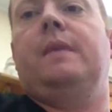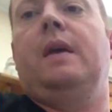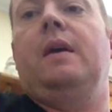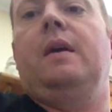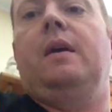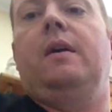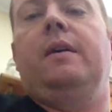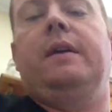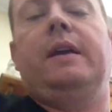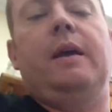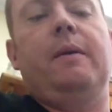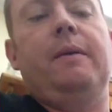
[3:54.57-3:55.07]

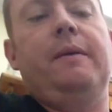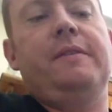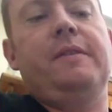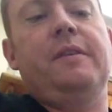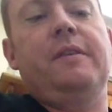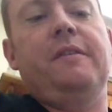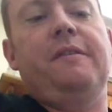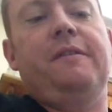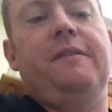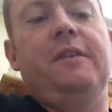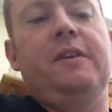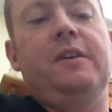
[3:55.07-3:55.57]
Okay, we've done
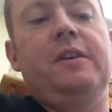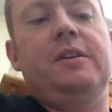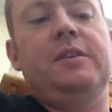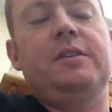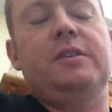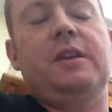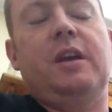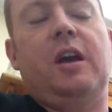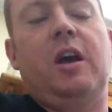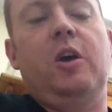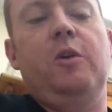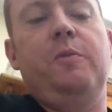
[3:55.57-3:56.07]
the
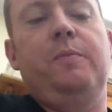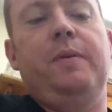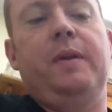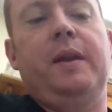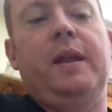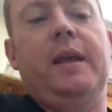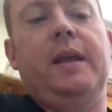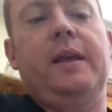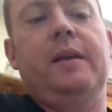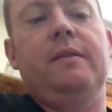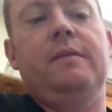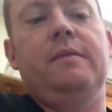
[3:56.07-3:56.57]
first
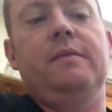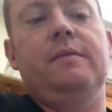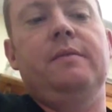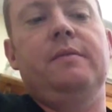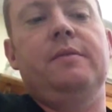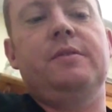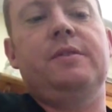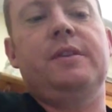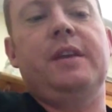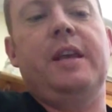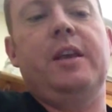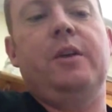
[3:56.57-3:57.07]
opening
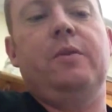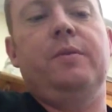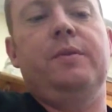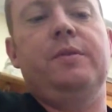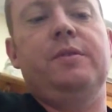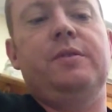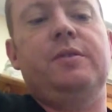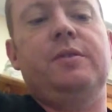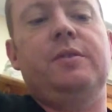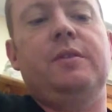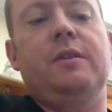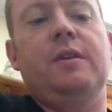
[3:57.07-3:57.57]

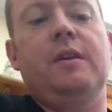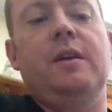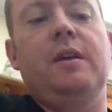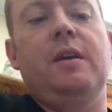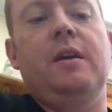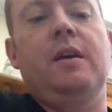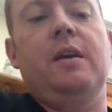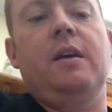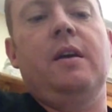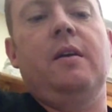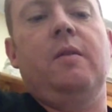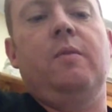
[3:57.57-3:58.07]
sequence.
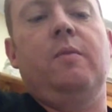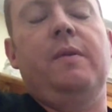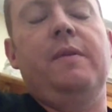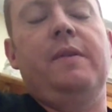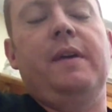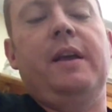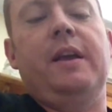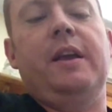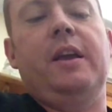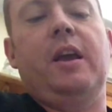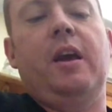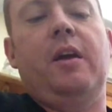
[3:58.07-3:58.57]
We
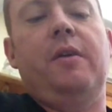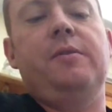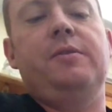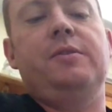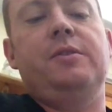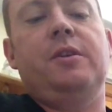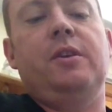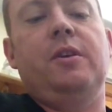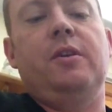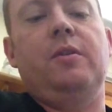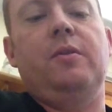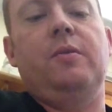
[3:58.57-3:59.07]
then go
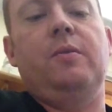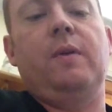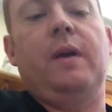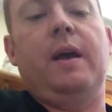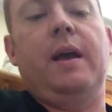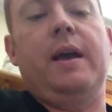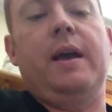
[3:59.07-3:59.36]
to